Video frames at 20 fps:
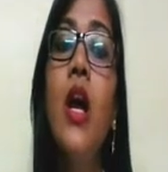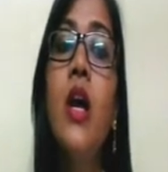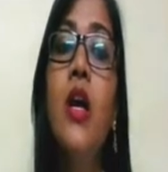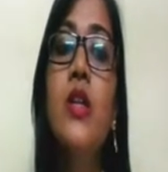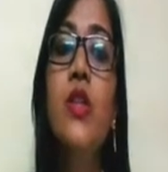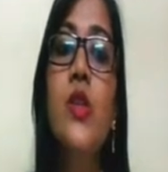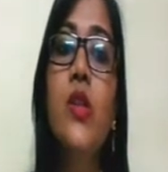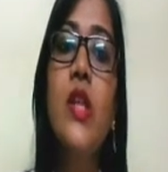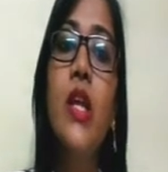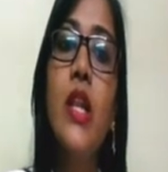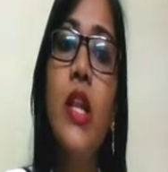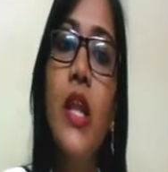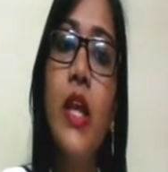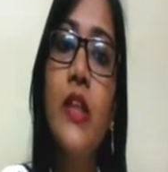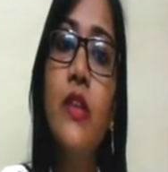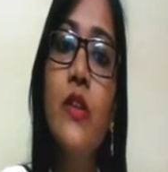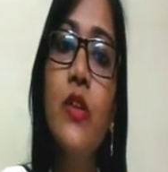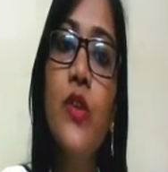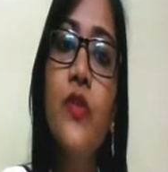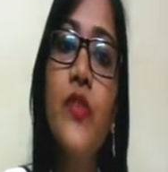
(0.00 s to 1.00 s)
So the
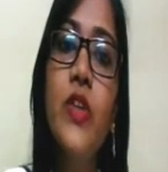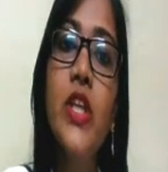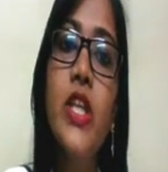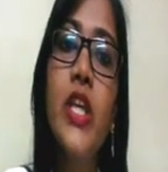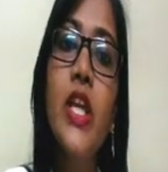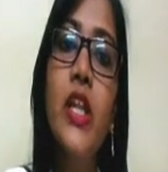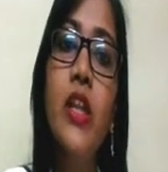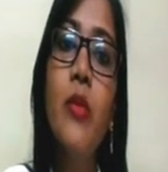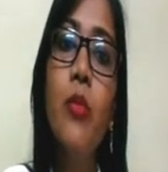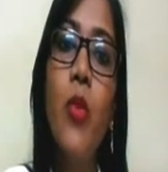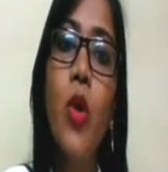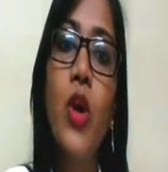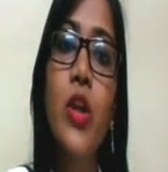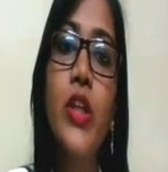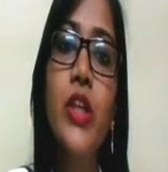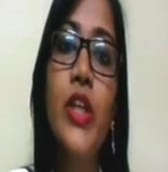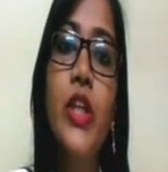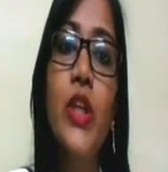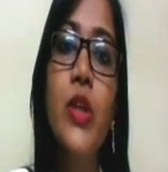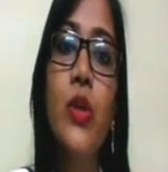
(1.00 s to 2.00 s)
length of the DNA
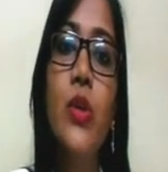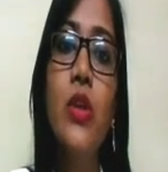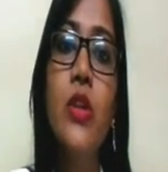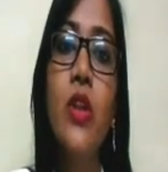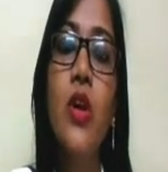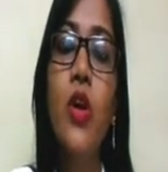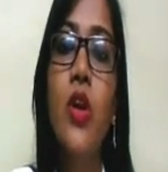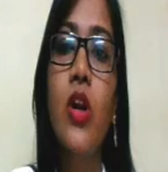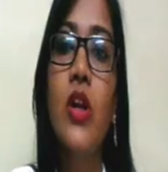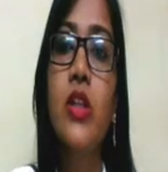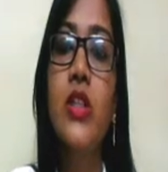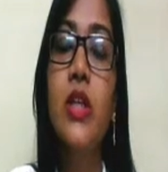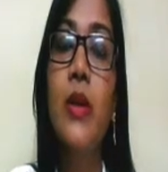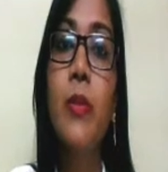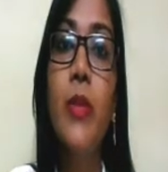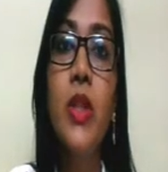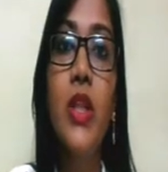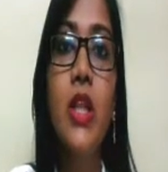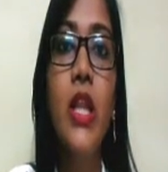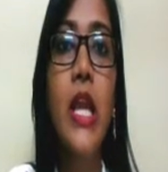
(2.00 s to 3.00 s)
molecule or
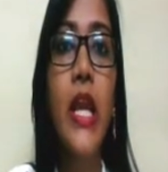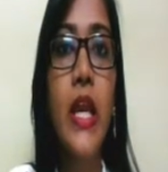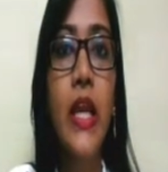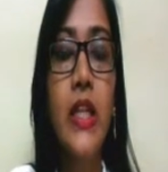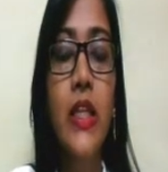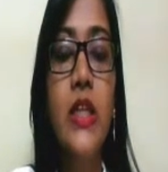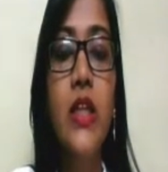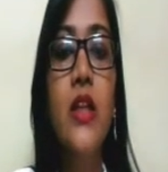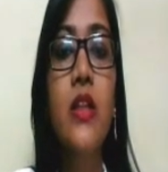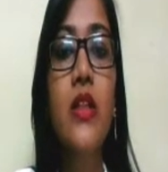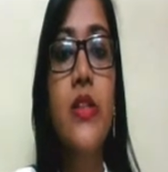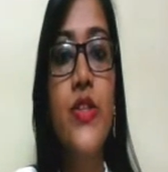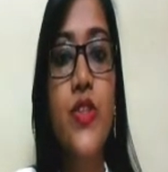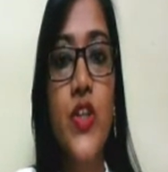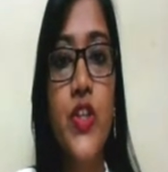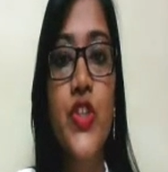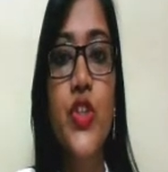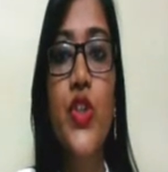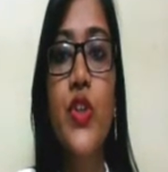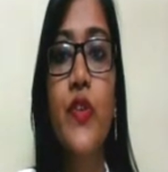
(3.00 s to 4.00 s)
double helical
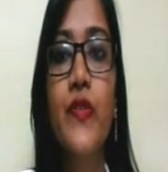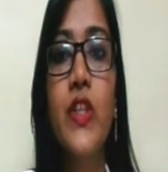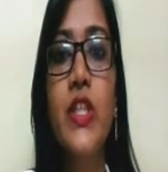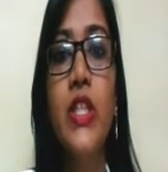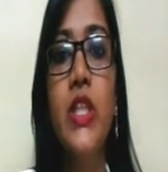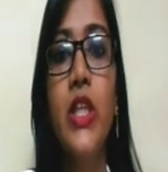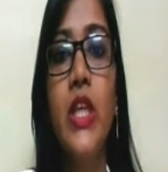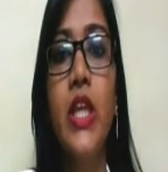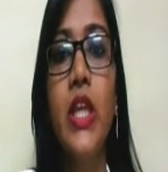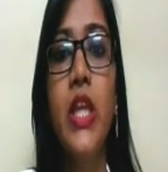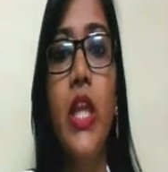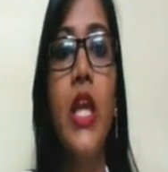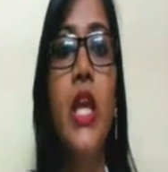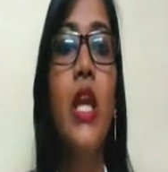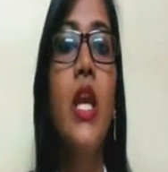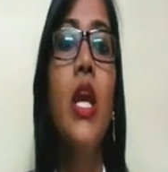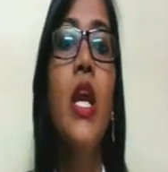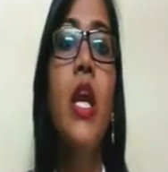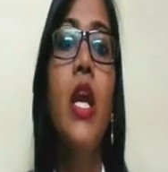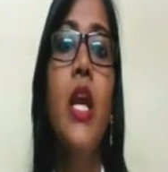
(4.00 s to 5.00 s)
structure of the DNA